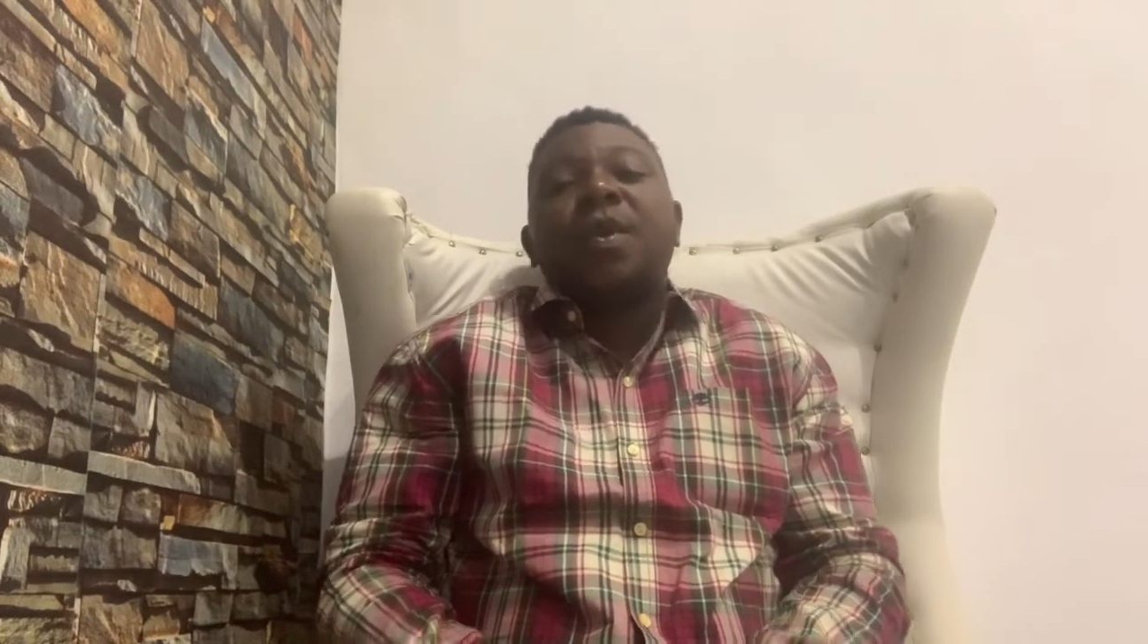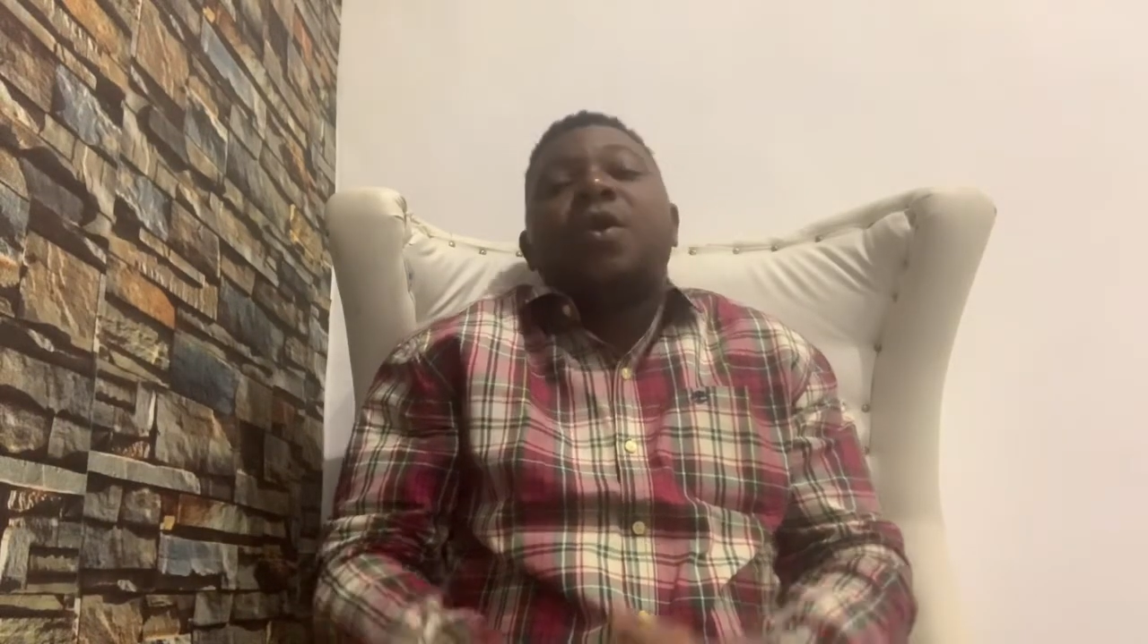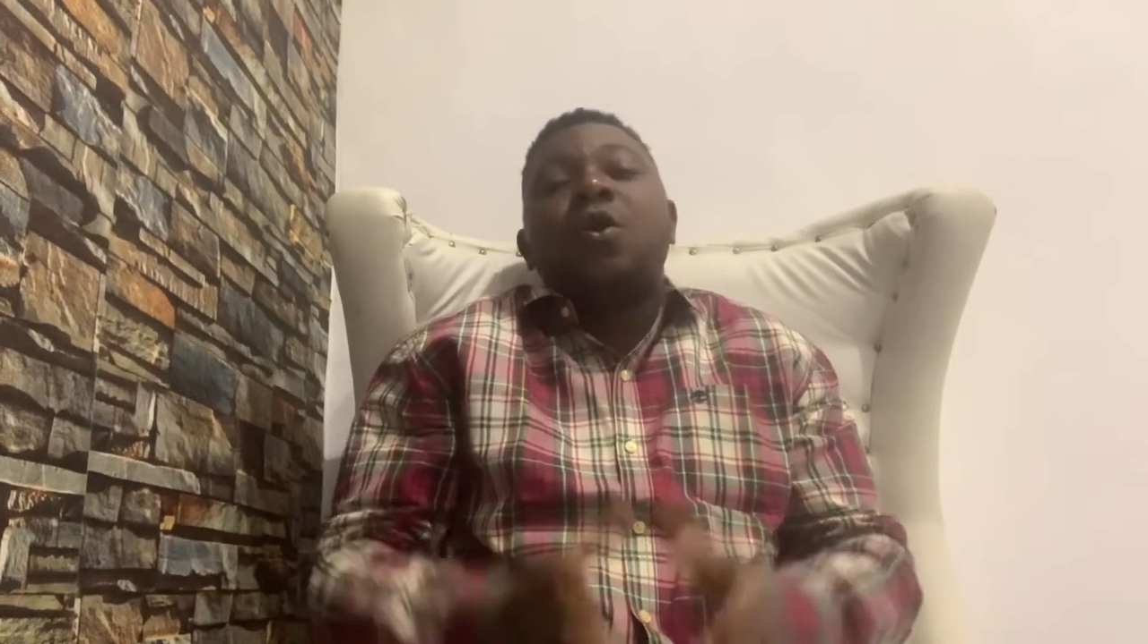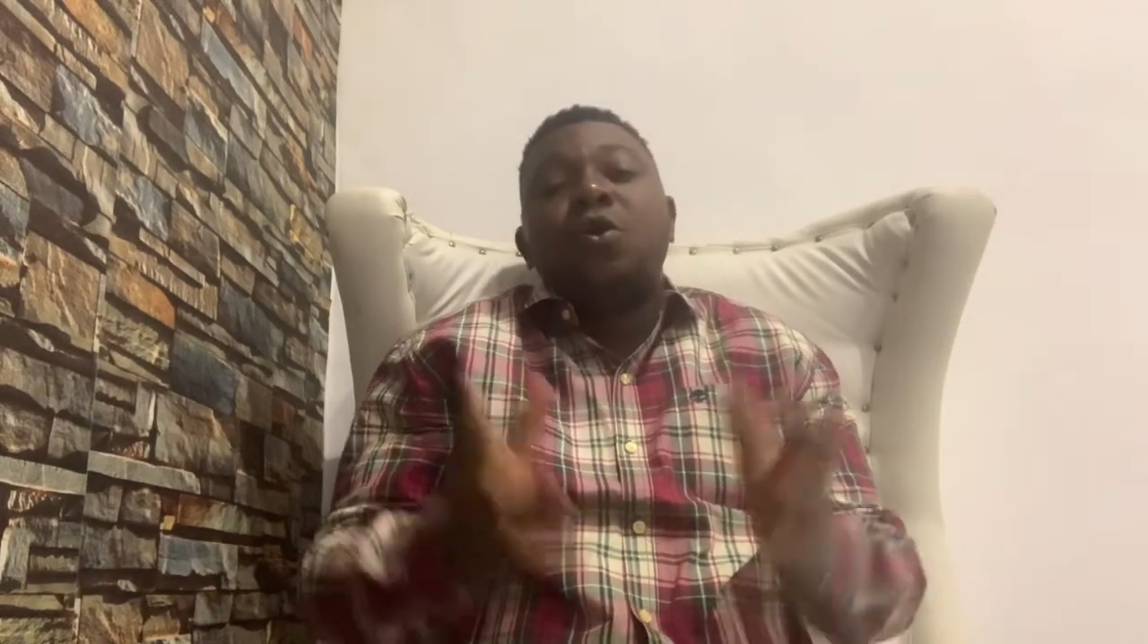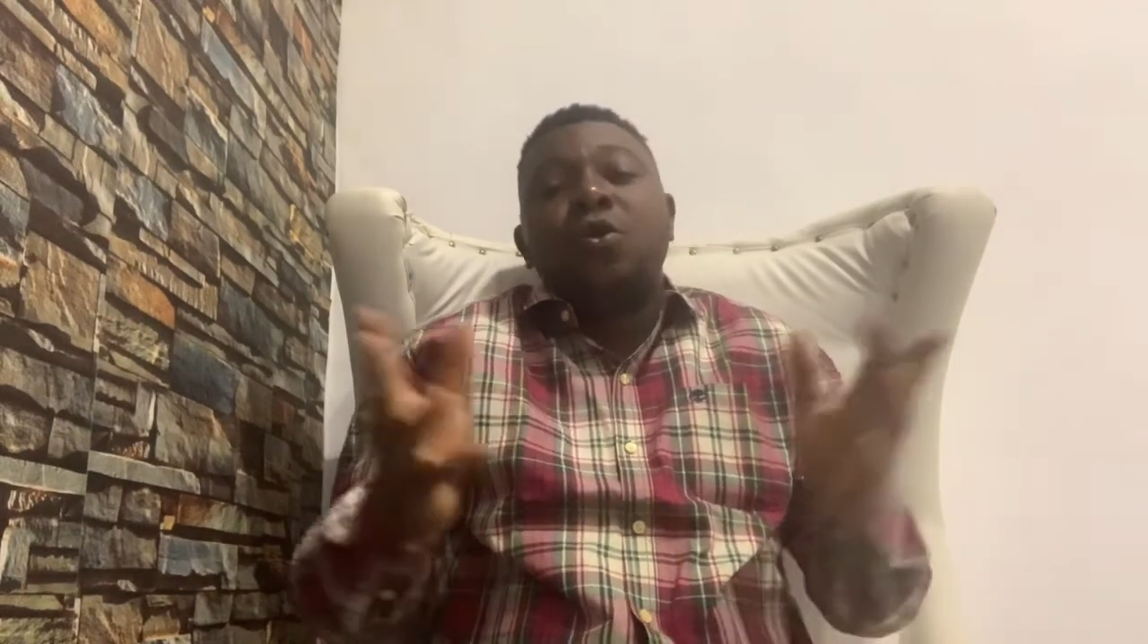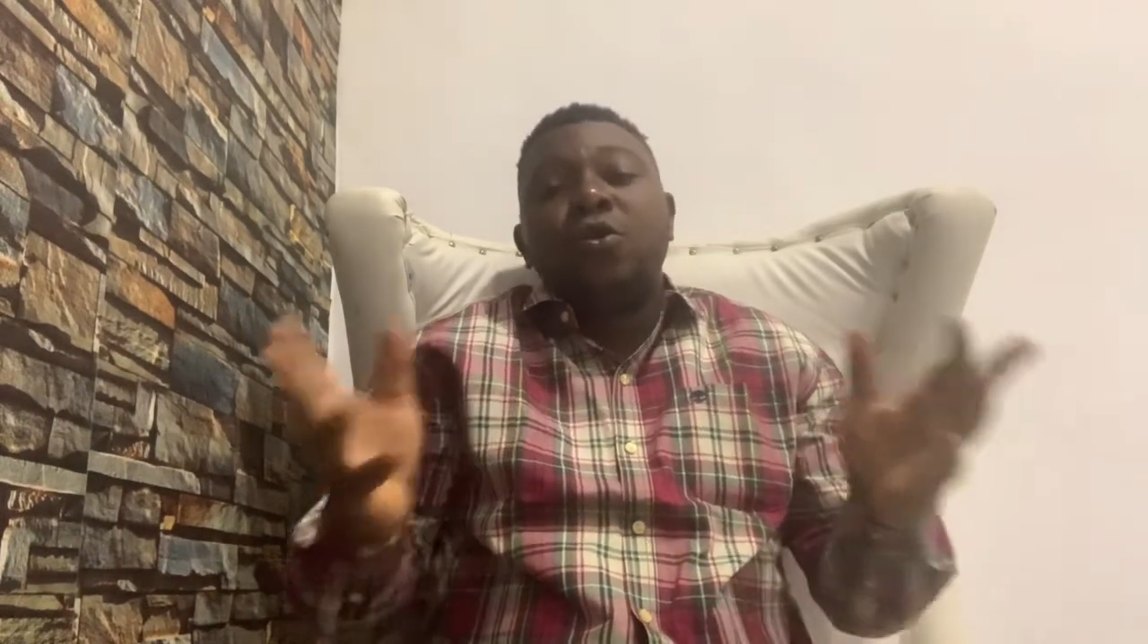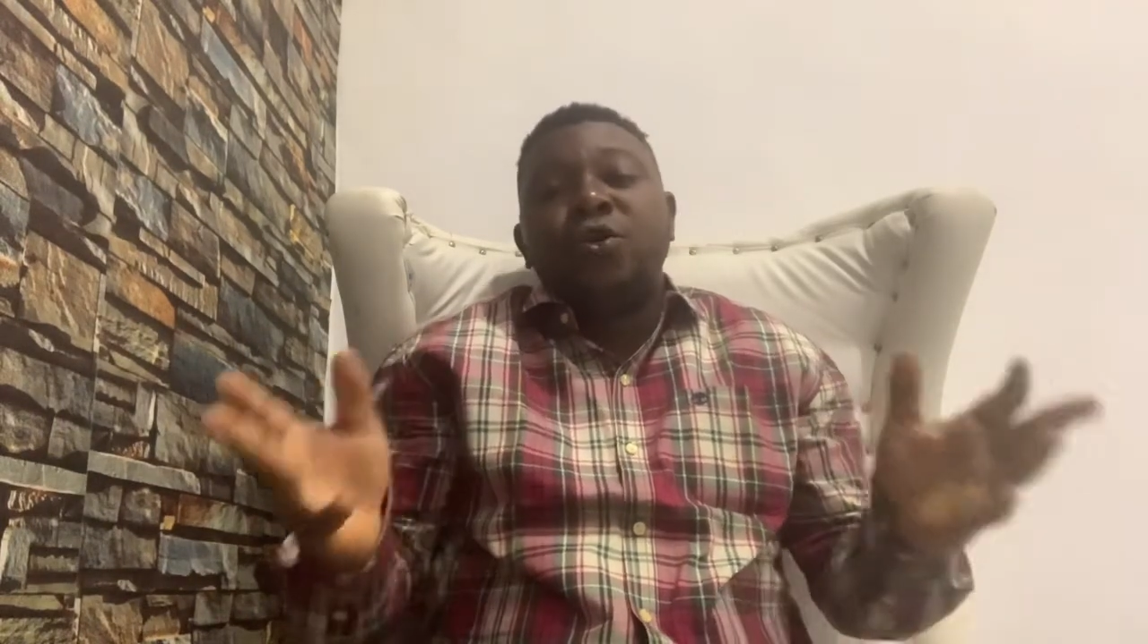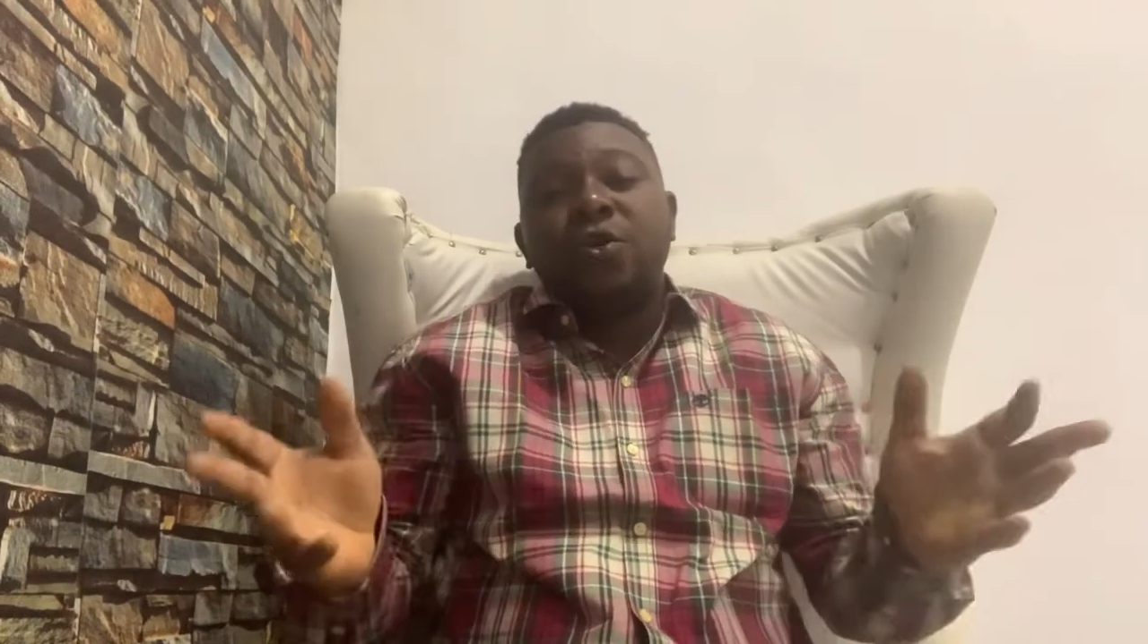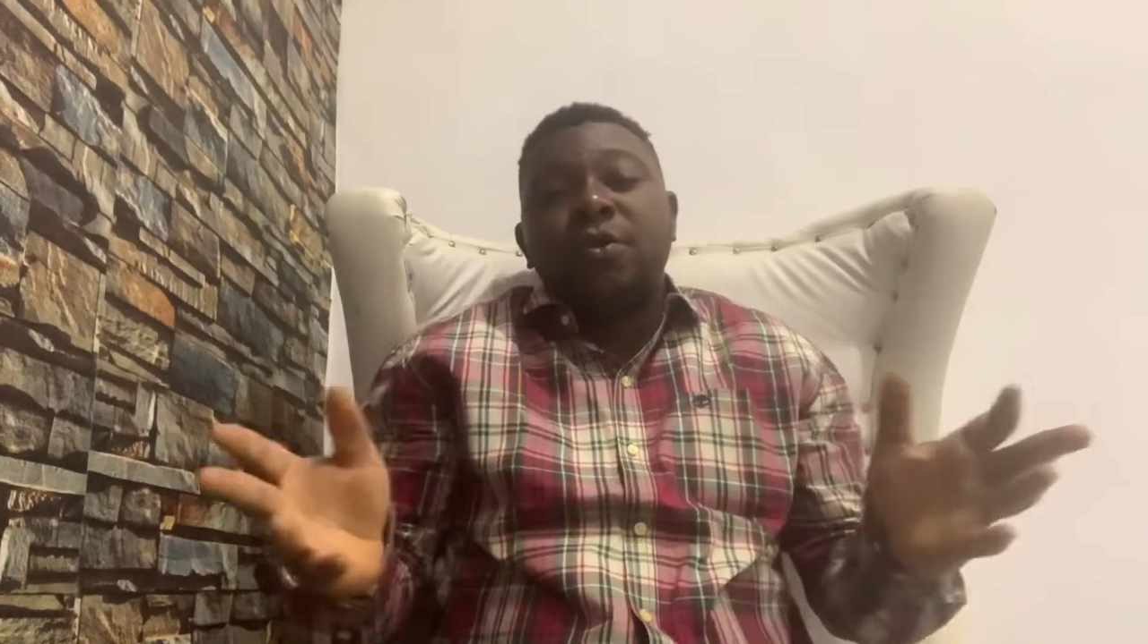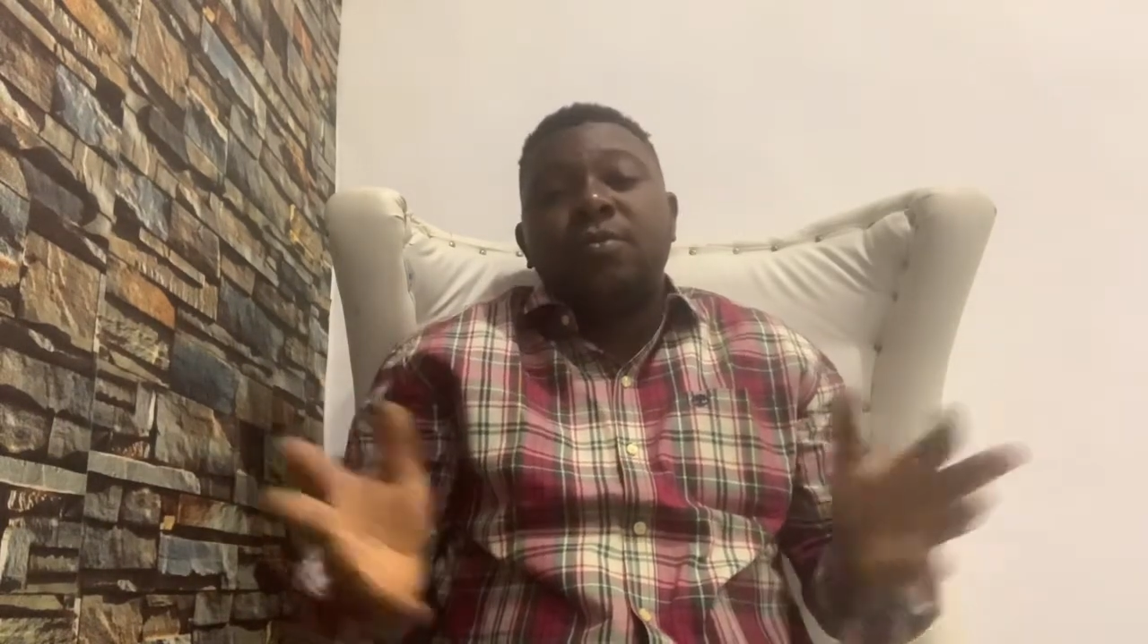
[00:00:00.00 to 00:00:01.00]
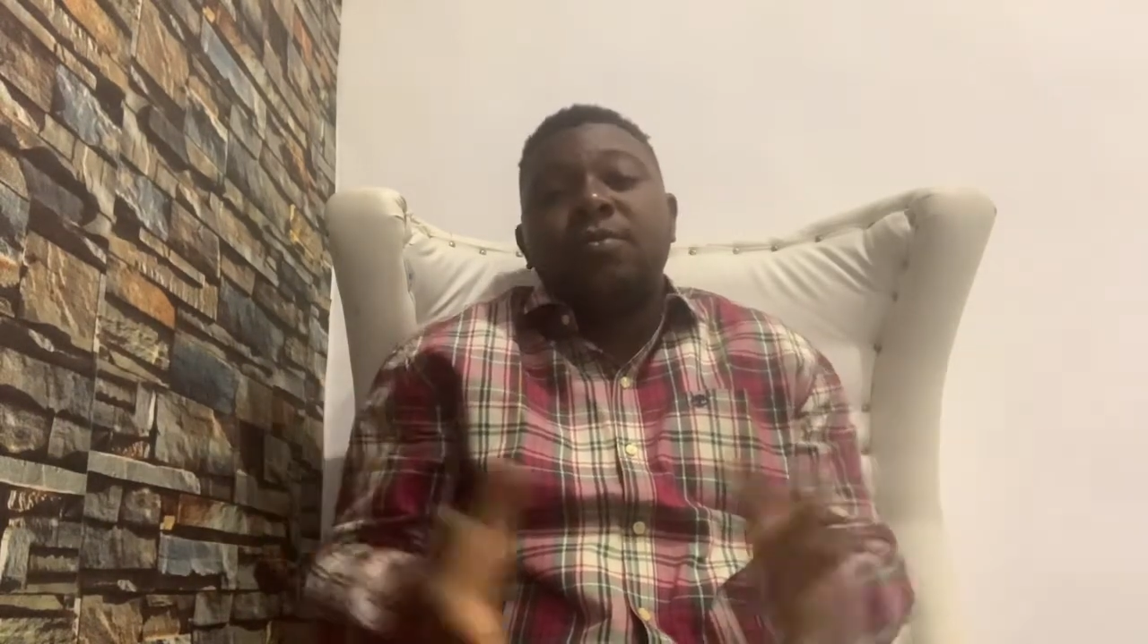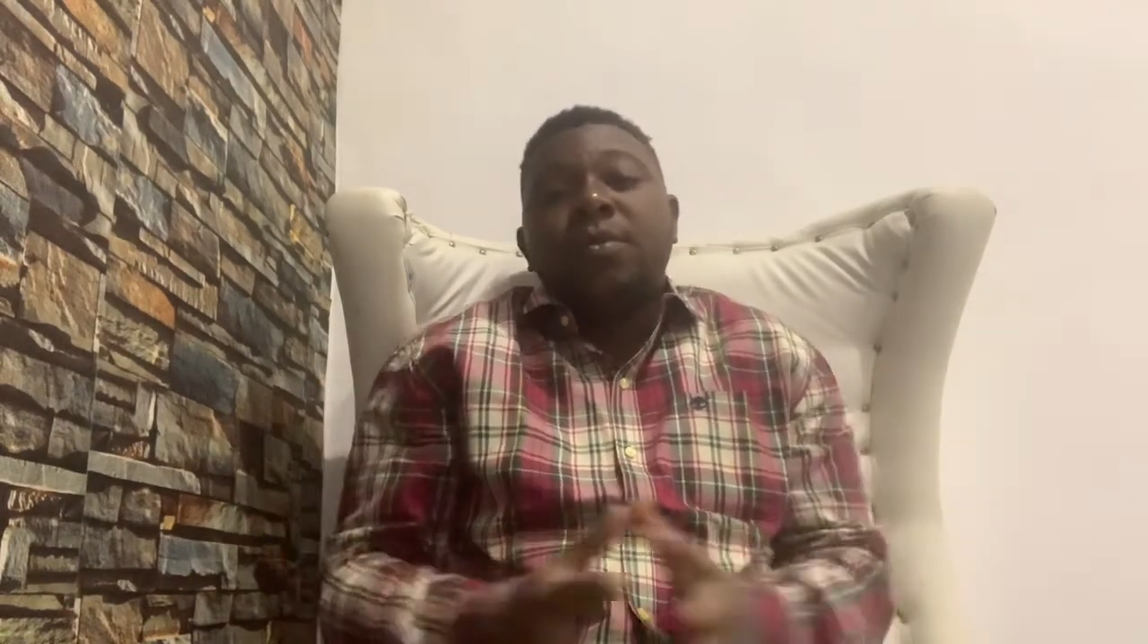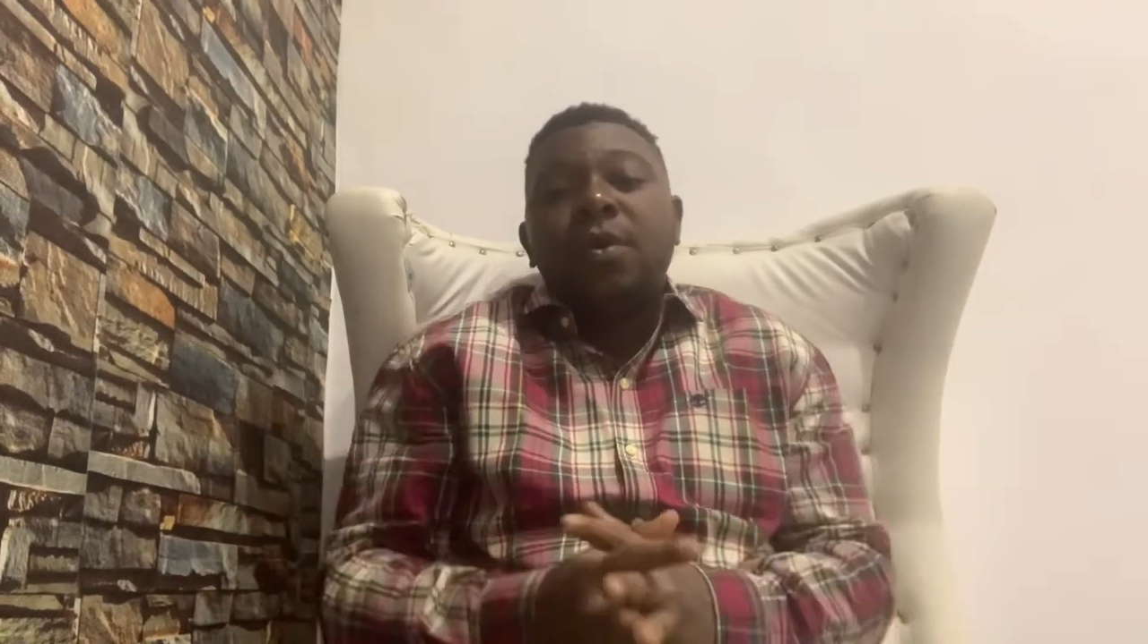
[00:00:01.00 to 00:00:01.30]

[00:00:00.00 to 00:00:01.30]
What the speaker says: Conclusion: